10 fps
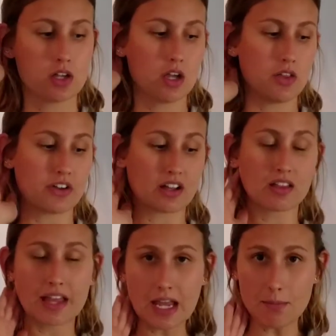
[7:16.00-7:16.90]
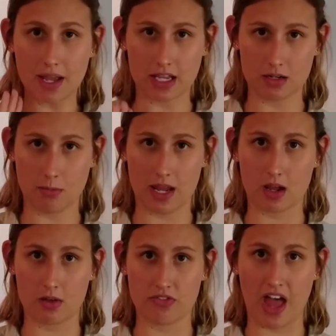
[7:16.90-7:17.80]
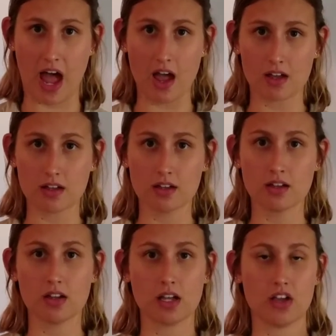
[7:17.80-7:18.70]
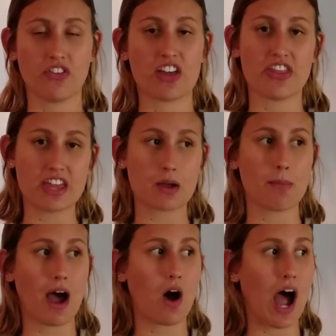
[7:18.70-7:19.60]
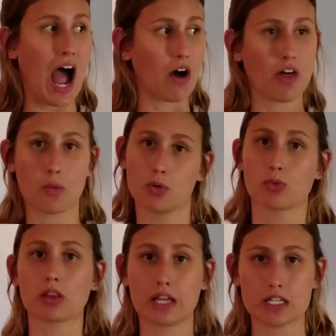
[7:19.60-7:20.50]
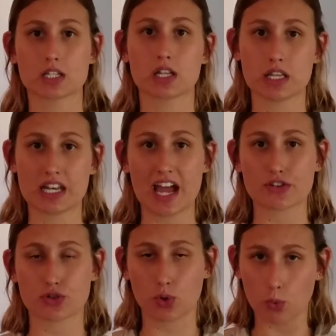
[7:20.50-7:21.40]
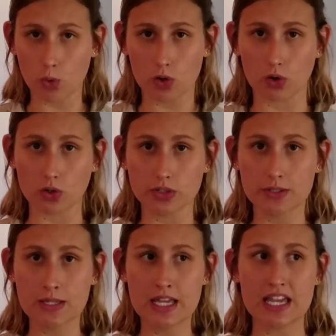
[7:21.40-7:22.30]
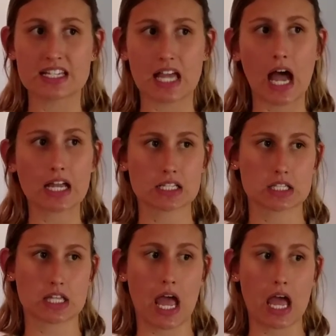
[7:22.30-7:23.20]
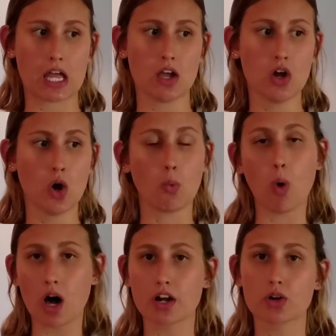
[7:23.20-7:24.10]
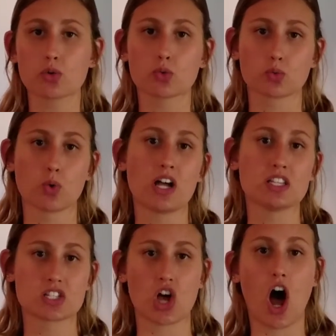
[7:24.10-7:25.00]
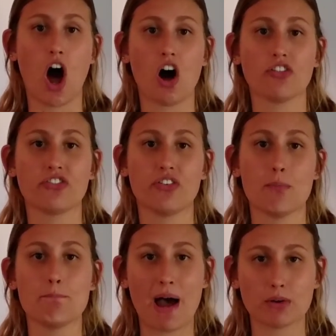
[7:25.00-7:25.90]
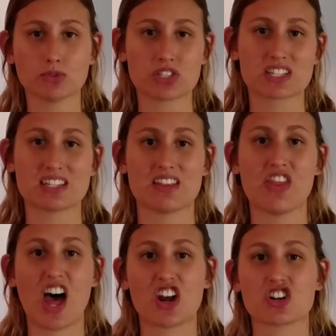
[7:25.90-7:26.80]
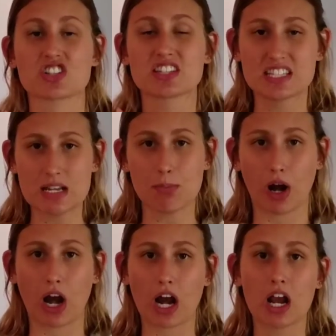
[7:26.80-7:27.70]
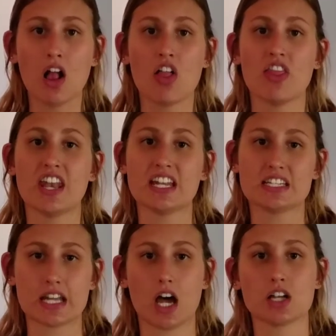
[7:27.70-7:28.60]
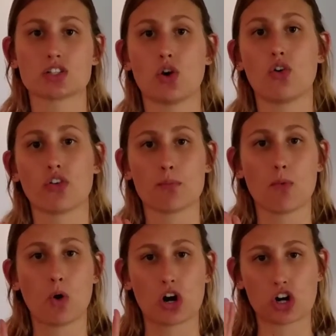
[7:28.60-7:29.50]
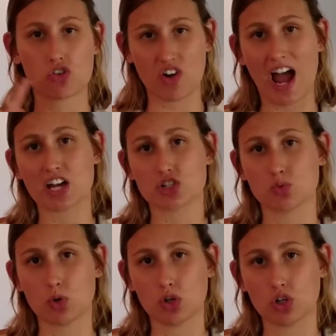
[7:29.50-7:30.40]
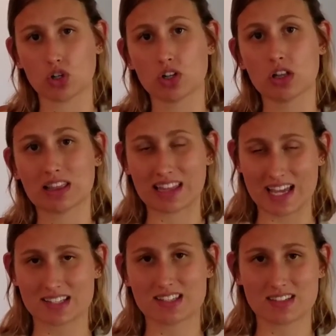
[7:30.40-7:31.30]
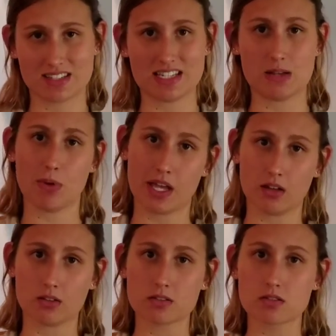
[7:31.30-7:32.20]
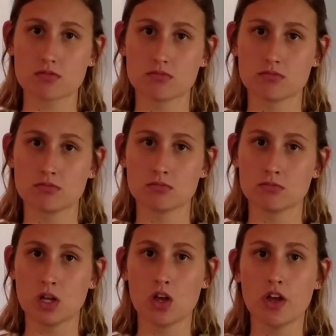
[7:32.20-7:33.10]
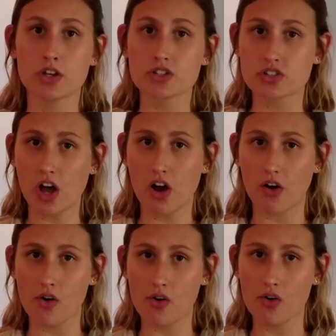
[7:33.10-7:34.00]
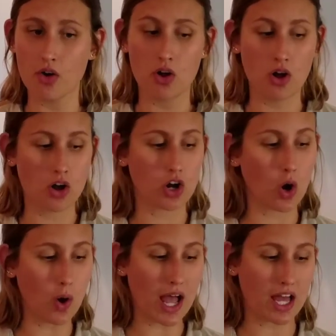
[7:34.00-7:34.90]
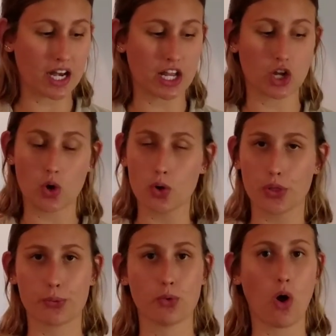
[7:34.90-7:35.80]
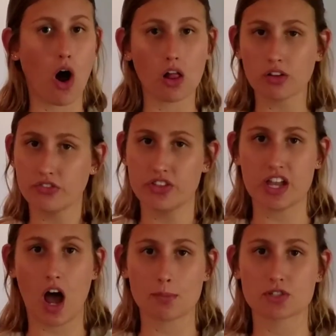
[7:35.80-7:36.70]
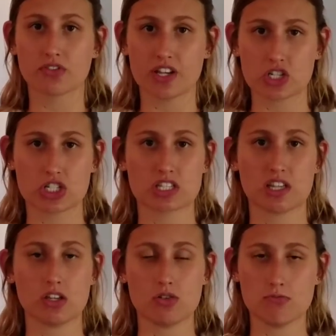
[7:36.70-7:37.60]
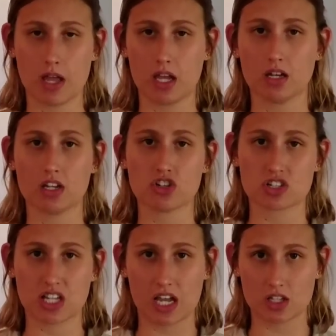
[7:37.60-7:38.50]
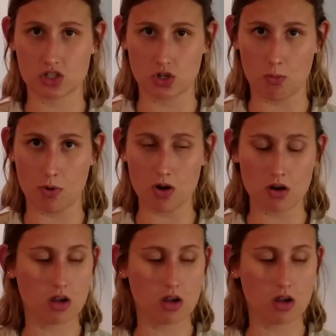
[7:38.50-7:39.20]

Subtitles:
The claim I can make of that, if I think about how that would relate to the natural world, is I can say water runs off mountains that are steeper than it does over more gradual, less steep hills. So go ahead and go through all of the observations that you made in your science notebook.